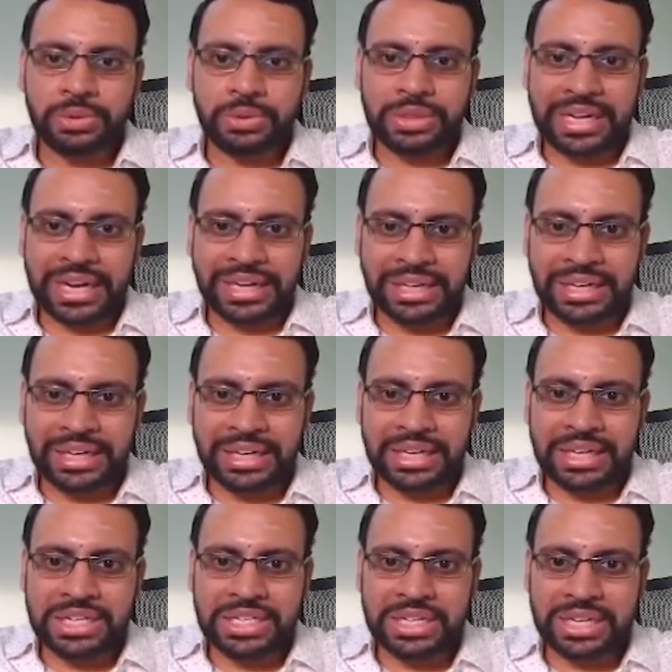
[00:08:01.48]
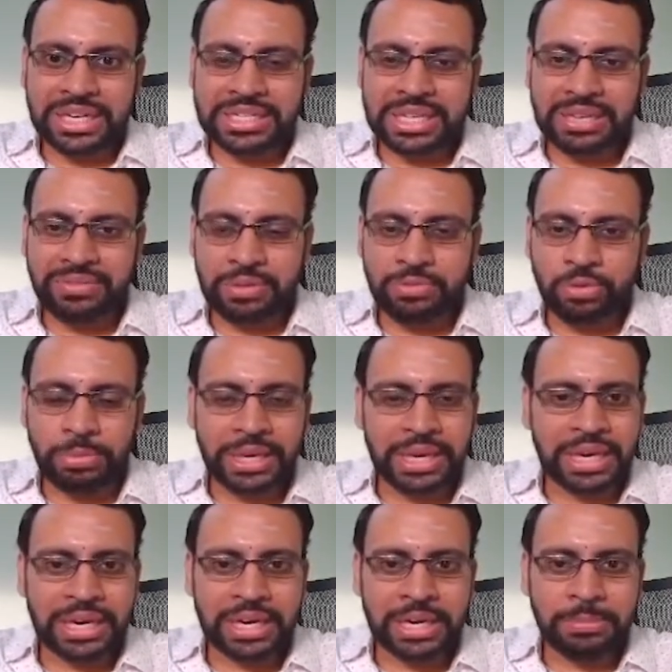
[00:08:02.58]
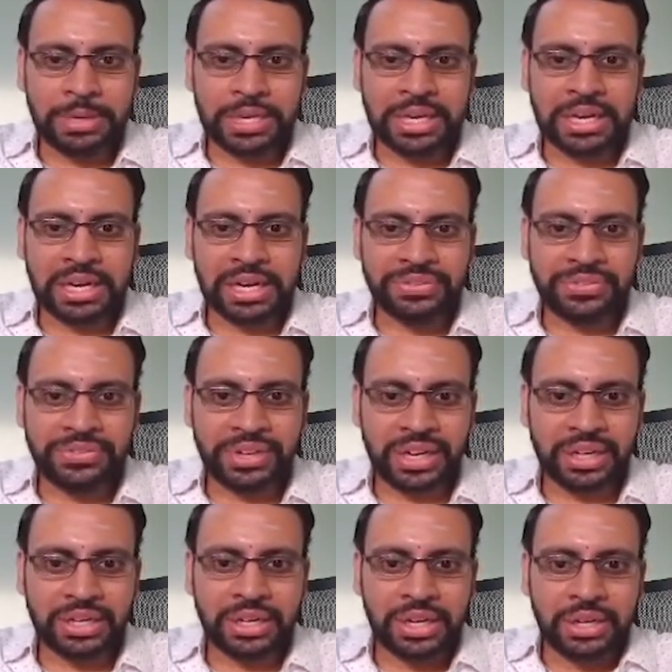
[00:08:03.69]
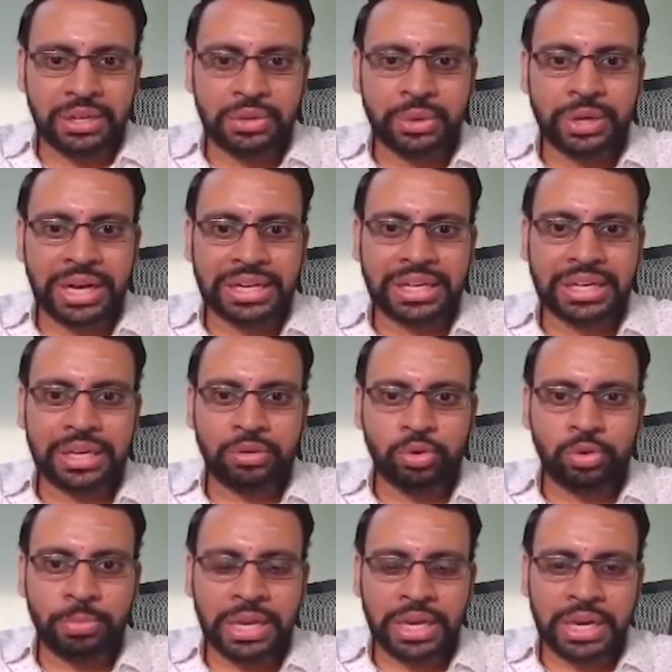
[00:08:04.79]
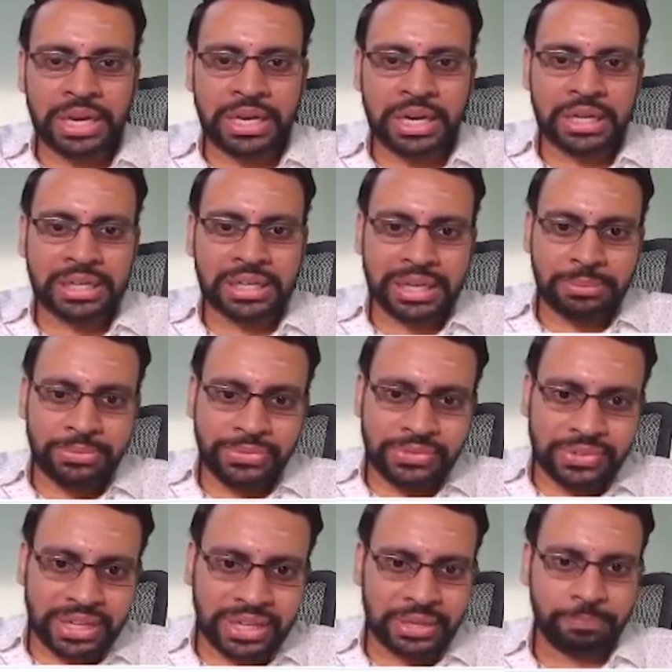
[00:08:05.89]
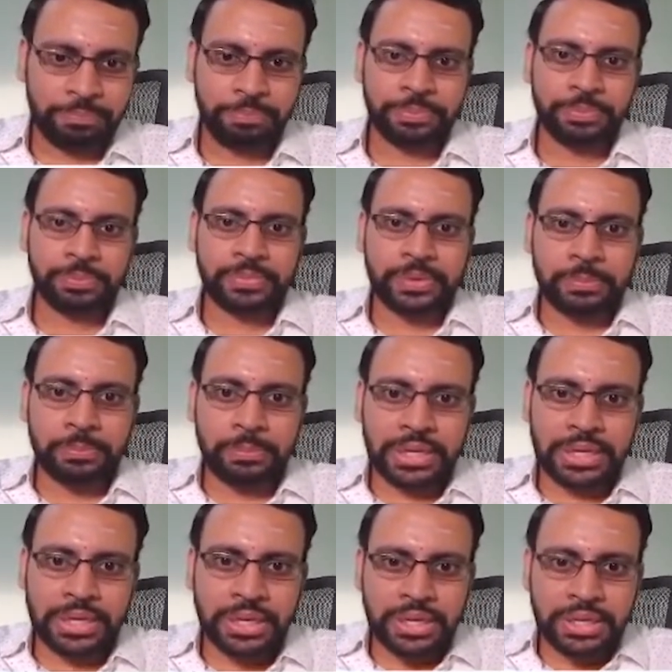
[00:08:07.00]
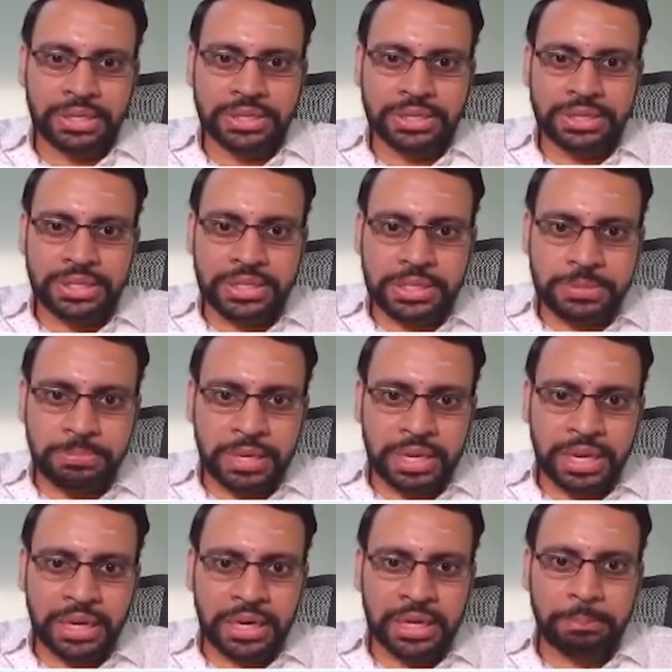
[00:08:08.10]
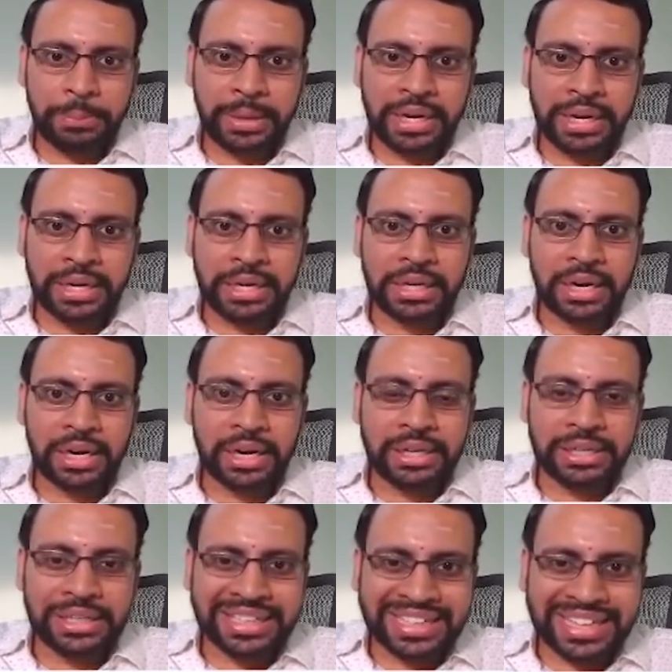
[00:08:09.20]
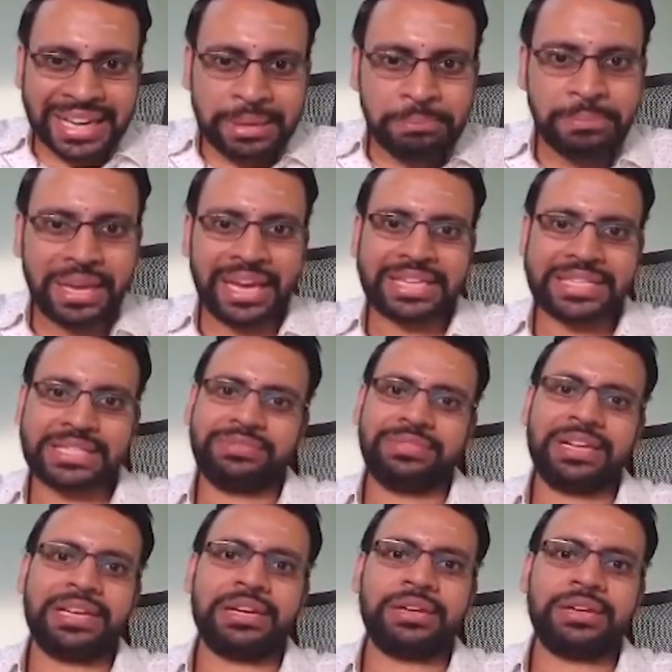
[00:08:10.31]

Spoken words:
that integration has given omega naught being constant. You got here omega naught times t, but this being dependent on time as well.